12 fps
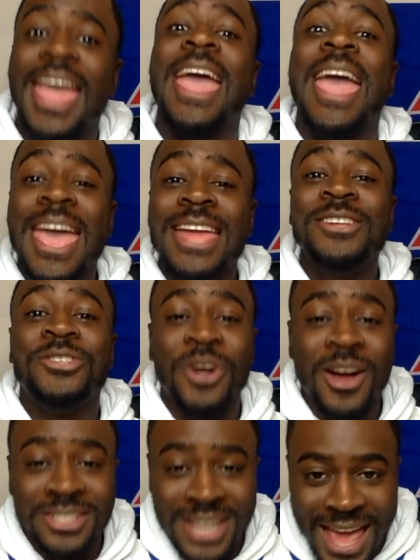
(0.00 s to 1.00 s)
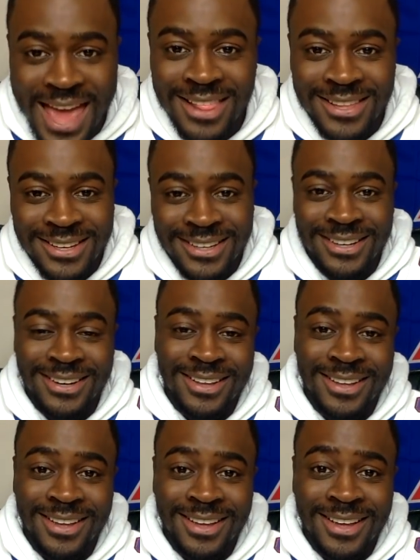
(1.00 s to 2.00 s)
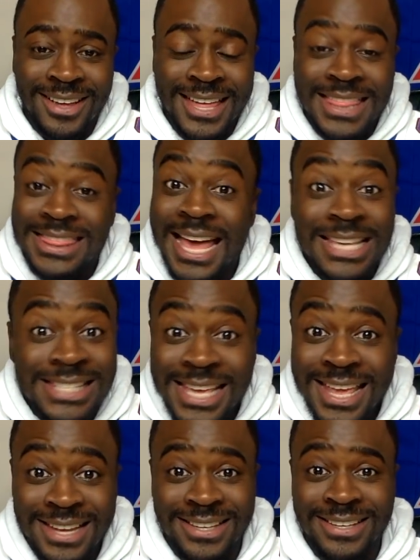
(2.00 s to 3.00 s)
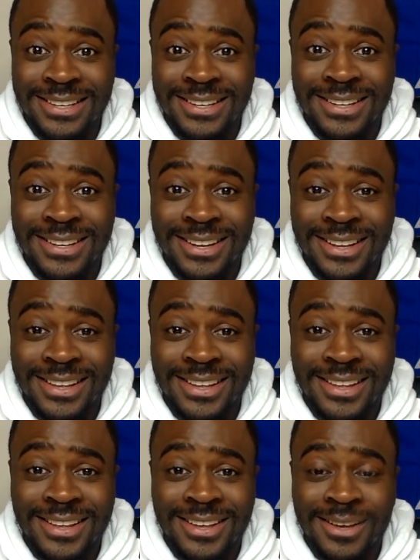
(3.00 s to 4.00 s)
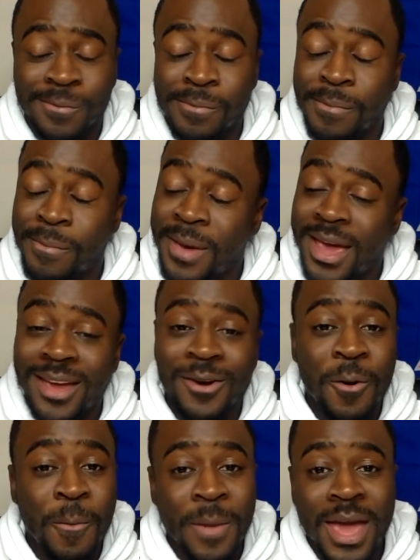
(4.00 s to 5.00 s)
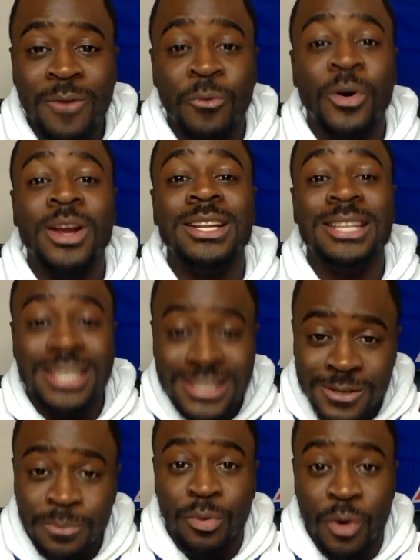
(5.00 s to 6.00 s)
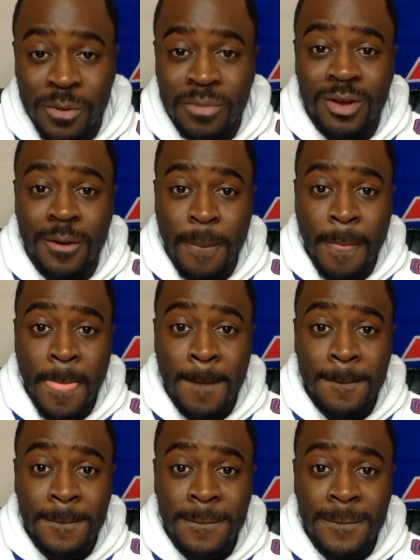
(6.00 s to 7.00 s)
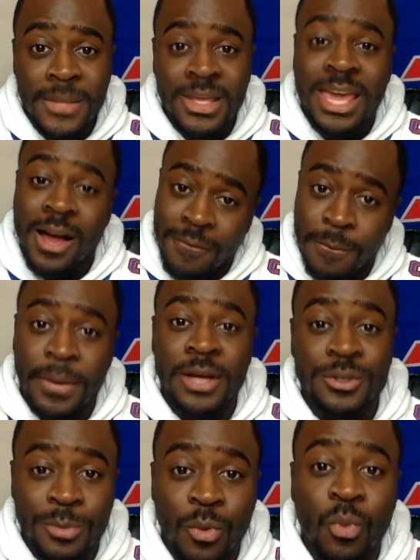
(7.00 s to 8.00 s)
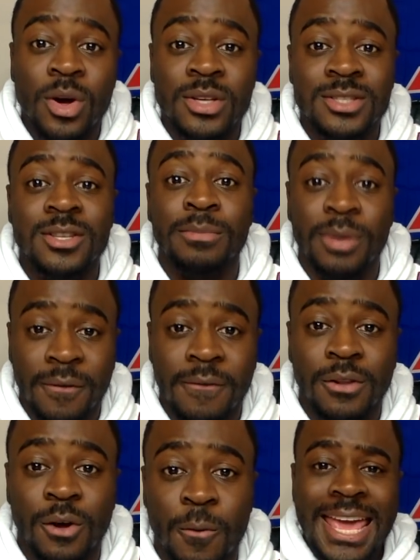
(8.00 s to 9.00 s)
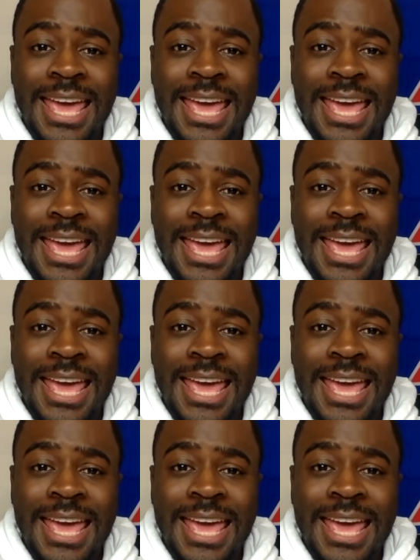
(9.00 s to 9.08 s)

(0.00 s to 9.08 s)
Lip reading: And Josh Allen. That's it. Man, oh man, what a disappointment Kelvin Benjamin was to Buffalo.